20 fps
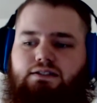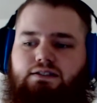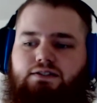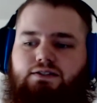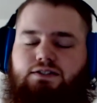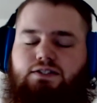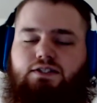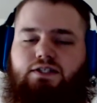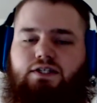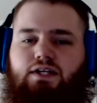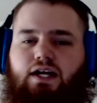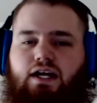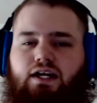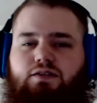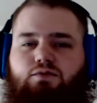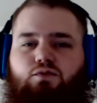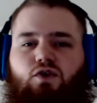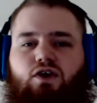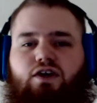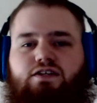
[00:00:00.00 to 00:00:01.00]
look, I
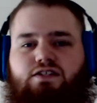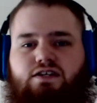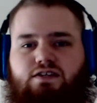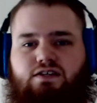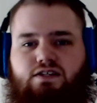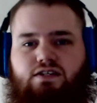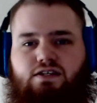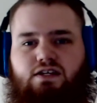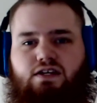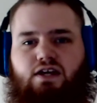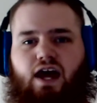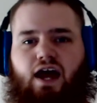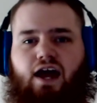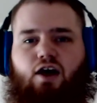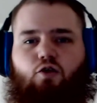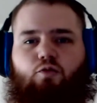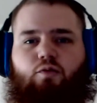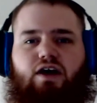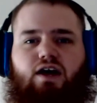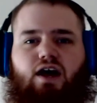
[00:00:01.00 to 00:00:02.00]
wanted to see
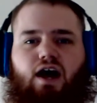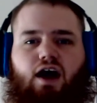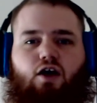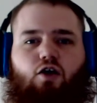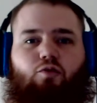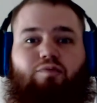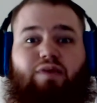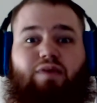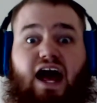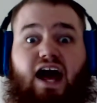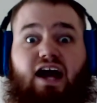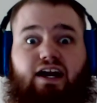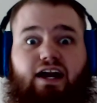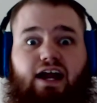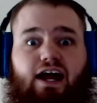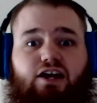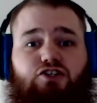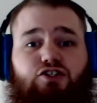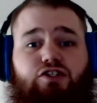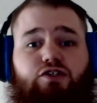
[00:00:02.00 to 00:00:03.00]
how bad it
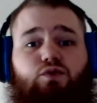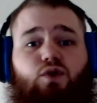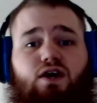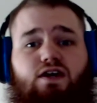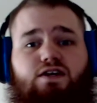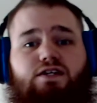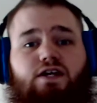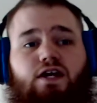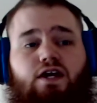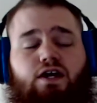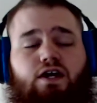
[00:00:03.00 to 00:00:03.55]
actually was.